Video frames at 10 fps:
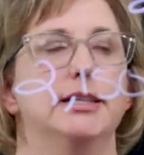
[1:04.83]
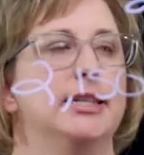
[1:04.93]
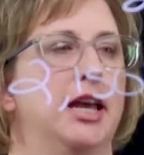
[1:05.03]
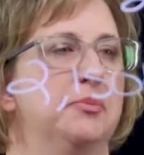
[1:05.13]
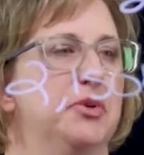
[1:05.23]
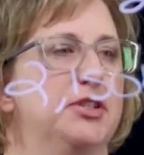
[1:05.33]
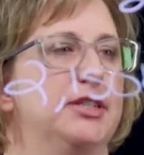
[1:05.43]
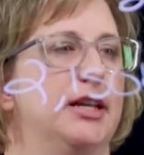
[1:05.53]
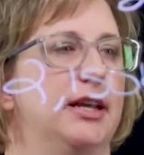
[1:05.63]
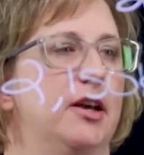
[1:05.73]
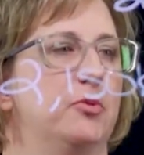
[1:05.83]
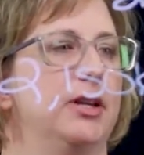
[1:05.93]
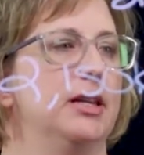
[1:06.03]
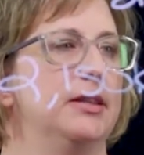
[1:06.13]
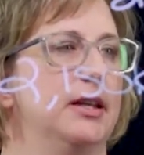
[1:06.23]
10%. How do we
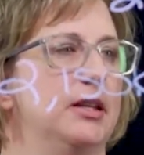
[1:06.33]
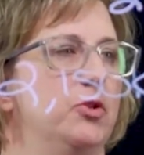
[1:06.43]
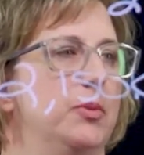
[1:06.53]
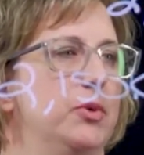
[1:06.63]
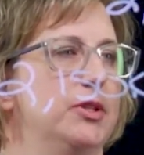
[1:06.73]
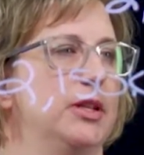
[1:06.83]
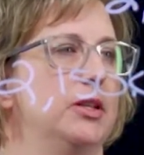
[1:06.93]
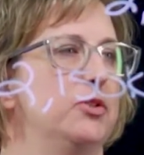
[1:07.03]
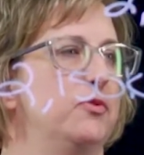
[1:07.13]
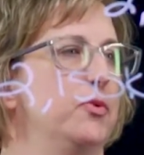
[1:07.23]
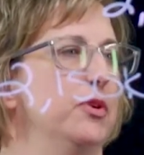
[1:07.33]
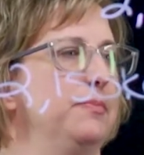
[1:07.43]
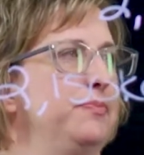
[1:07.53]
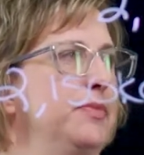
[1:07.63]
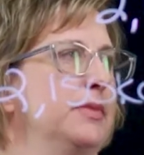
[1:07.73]
get that into a percentage
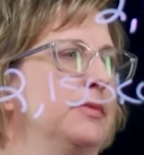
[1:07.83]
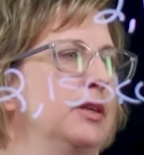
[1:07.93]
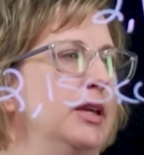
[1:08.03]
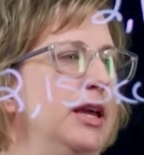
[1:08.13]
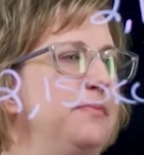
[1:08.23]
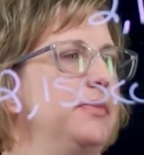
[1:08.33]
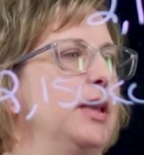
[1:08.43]
form? Okay.